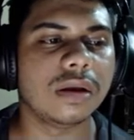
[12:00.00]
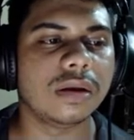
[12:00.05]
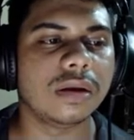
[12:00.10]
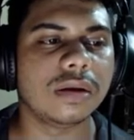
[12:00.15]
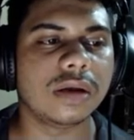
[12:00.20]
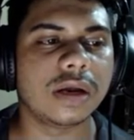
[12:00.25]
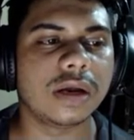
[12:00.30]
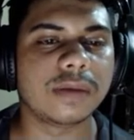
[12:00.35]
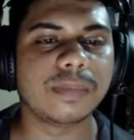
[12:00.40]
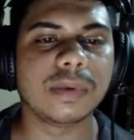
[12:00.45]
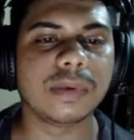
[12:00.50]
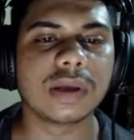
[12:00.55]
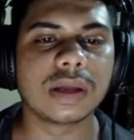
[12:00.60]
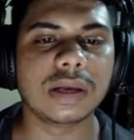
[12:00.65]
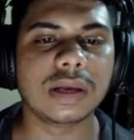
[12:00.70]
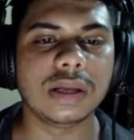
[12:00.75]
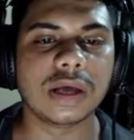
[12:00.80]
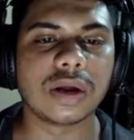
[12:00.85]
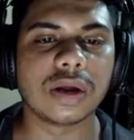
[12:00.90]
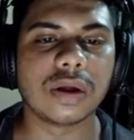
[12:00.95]
Let me
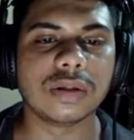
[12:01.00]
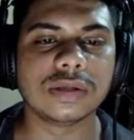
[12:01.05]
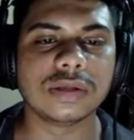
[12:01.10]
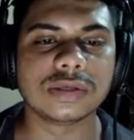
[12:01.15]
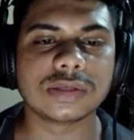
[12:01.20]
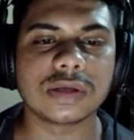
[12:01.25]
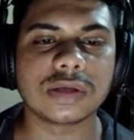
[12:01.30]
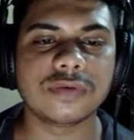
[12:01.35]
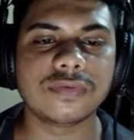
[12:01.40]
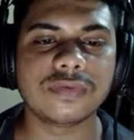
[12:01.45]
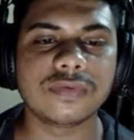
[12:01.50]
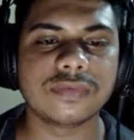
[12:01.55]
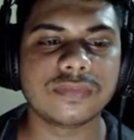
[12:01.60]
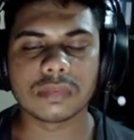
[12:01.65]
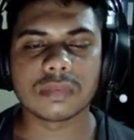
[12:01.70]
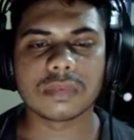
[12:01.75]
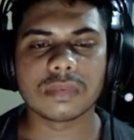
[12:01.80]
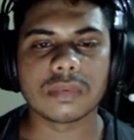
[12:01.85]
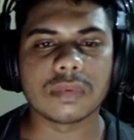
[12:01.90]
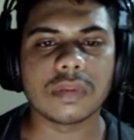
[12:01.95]
clear all this stuff.
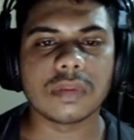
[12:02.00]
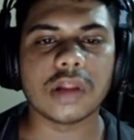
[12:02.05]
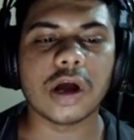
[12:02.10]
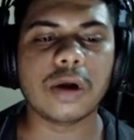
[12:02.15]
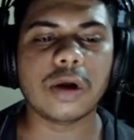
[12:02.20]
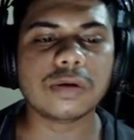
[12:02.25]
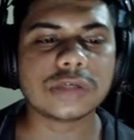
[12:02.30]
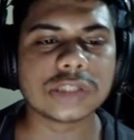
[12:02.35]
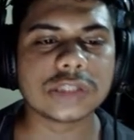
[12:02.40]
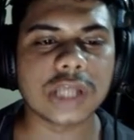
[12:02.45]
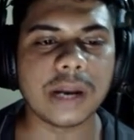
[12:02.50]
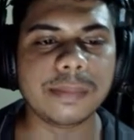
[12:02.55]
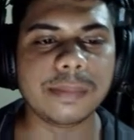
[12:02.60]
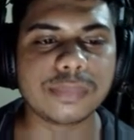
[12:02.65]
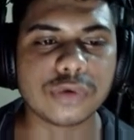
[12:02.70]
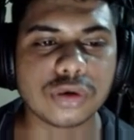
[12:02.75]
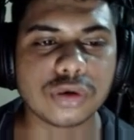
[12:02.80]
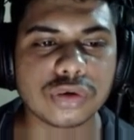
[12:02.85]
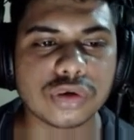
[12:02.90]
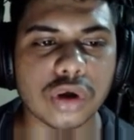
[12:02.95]
Now it's time
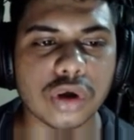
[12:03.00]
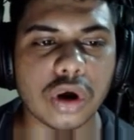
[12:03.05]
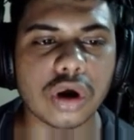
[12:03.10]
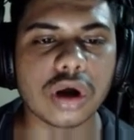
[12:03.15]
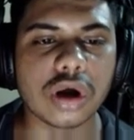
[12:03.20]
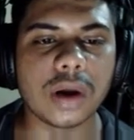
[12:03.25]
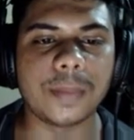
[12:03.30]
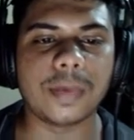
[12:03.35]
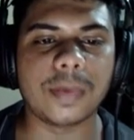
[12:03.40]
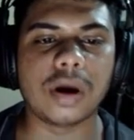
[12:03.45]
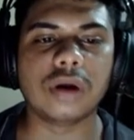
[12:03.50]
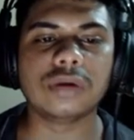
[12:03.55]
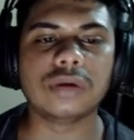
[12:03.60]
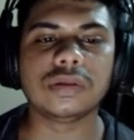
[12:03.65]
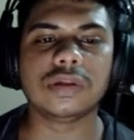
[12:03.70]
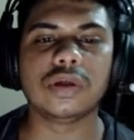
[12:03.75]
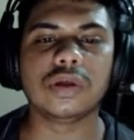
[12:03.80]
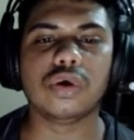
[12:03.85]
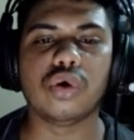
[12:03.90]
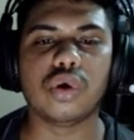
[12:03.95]
to talk
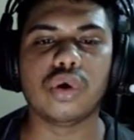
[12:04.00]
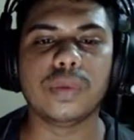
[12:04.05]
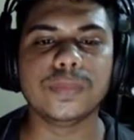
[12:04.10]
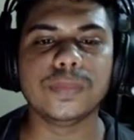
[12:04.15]
about the home